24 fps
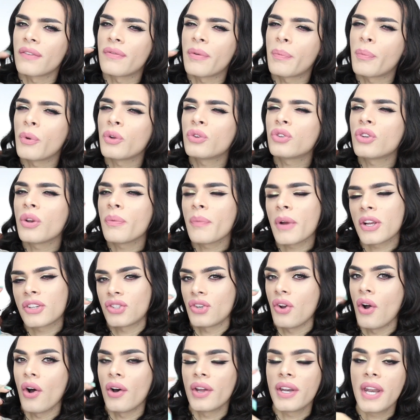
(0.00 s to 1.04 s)
If you put too
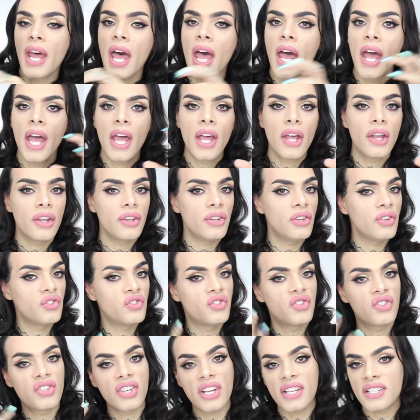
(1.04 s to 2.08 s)
much on, you
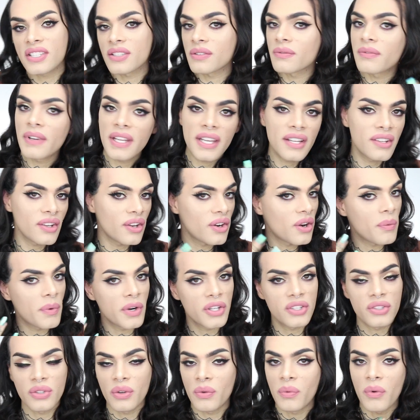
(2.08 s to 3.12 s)
just really don't know
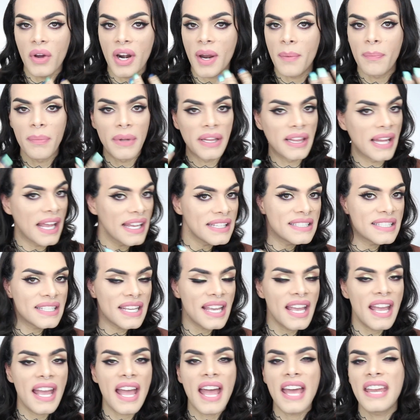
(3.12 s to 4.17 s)
where to want to blend it,